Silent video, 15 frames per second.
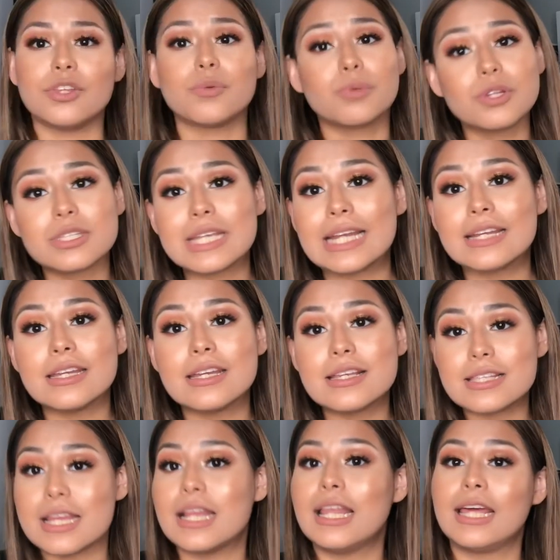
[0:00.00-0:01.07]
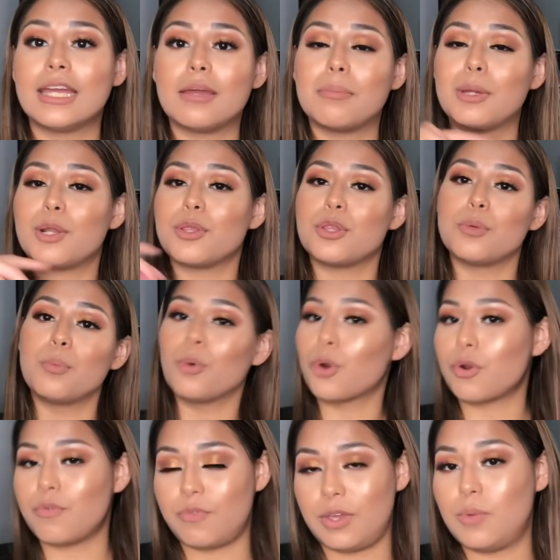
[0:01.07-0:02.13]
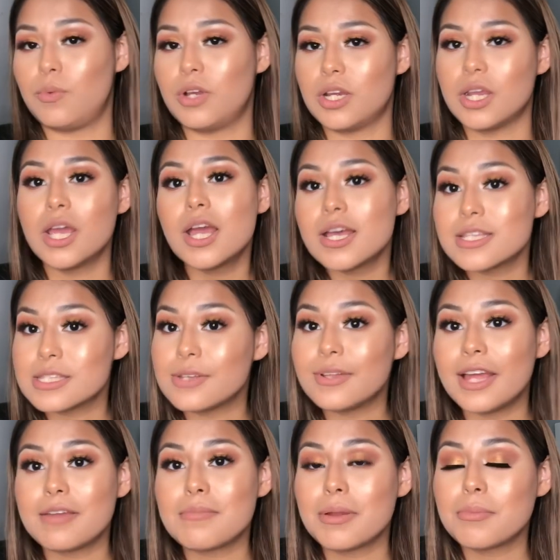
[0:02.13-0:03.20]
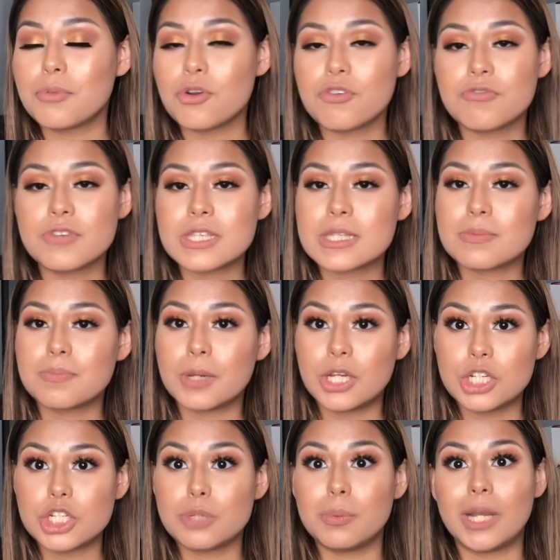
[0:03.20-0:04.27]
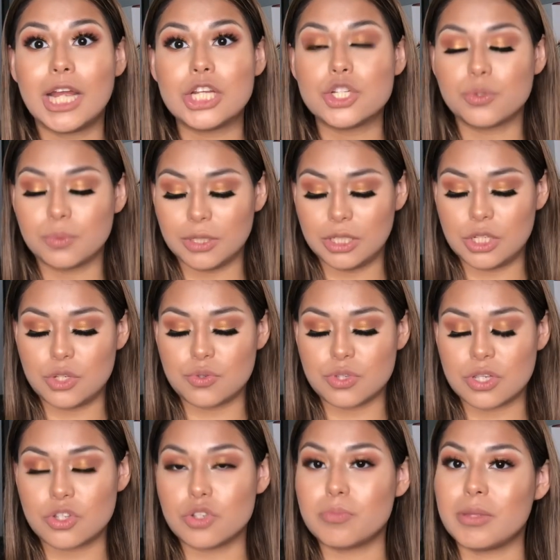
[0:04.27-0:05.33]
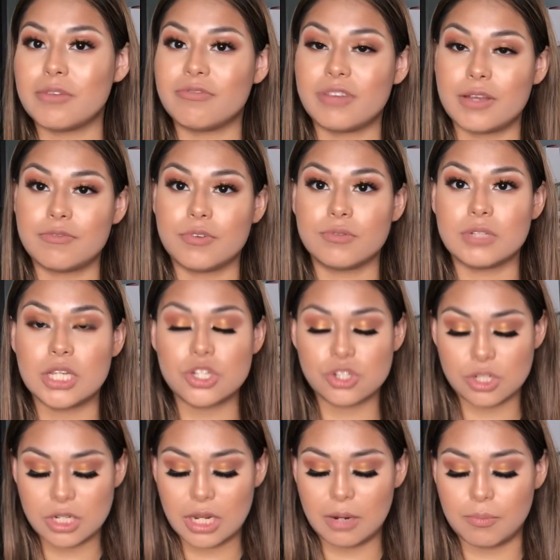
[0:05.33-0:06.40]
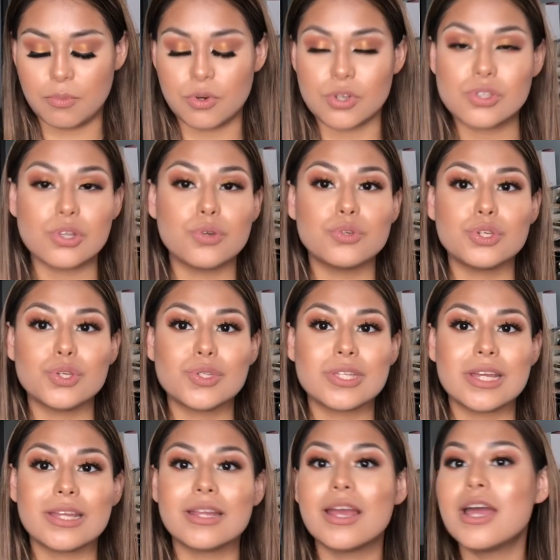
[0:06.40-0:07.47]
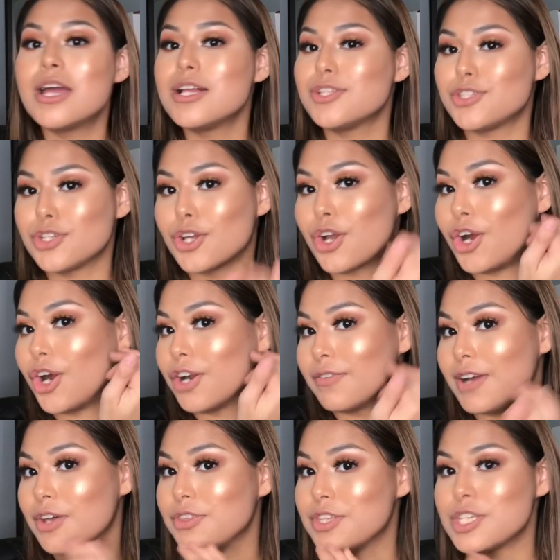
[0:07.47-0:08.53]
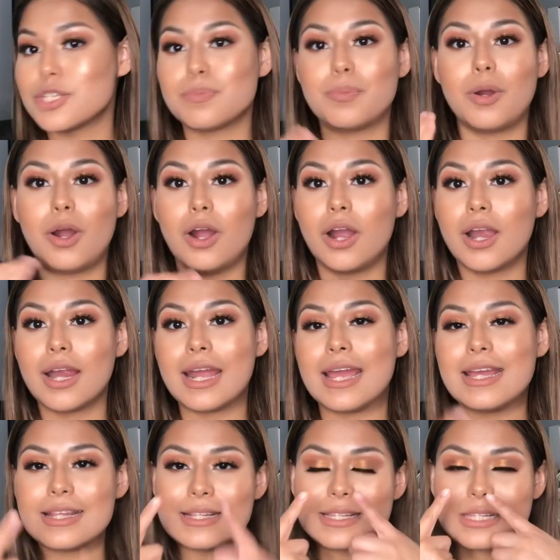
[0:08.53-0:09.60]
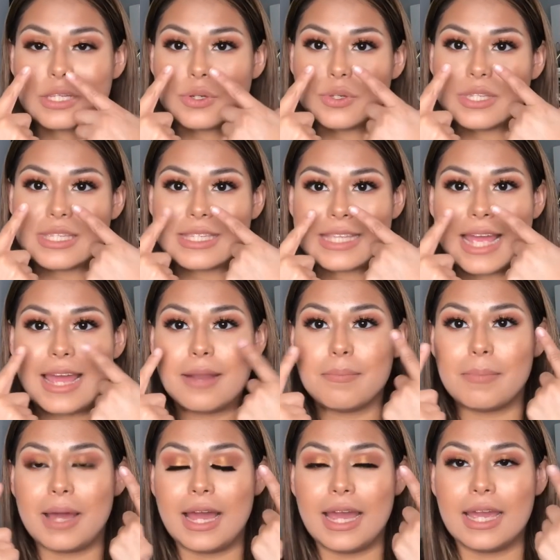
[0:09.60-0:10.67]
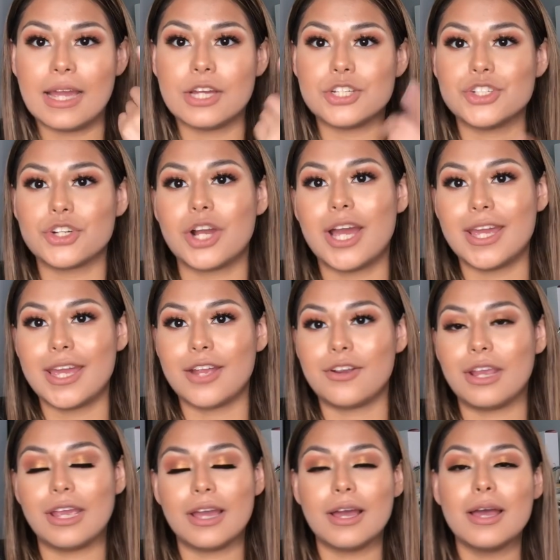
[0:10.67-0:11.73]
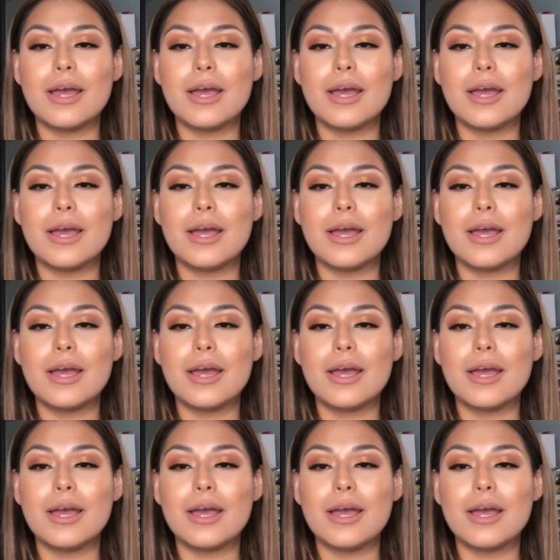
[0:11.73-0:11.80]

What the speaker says: the Real Techniques, and I like it better than the Morphe one. Still like my Morphe sponge, but I don't really use it to blend my foundation. I more so use it to carve out this part and to set my under eye area.